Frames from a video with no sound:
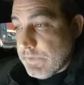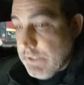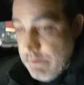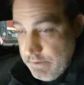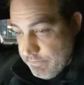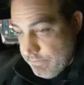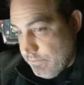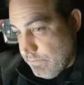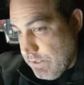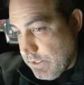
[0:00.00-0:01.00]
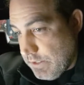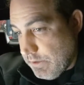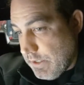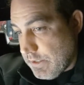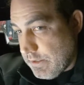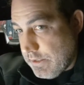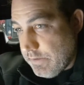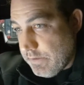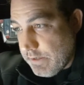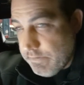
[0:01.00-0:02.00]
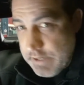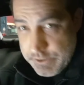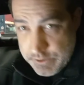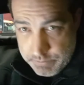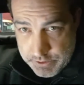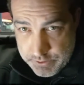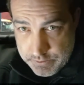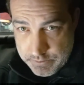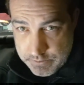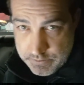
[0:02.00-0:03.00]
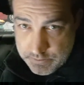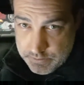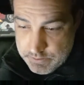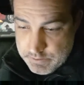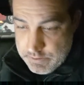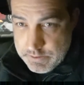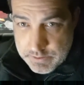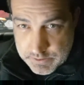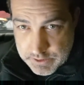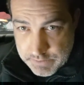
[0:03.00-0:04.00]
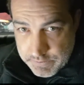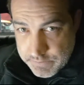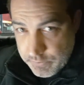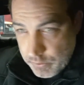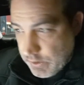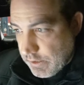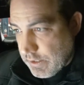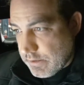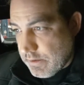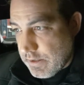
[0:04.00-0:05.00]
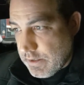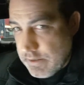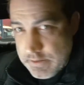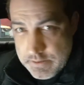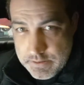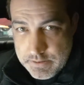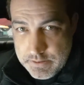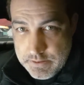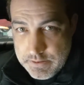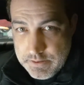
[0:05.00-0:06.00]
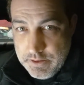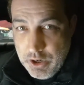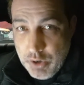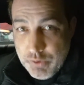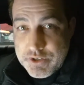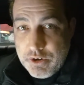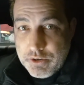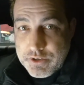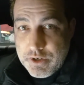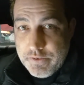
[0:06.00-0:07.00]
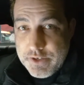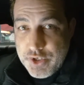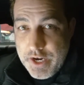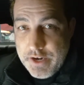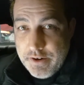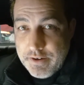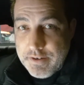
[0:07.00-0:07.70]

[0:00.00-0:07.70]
Alright. Well, that's what it is. Let's see if I can flash this bitch. See if it's fully unlocked or not. Oh, this car's called the Shaker.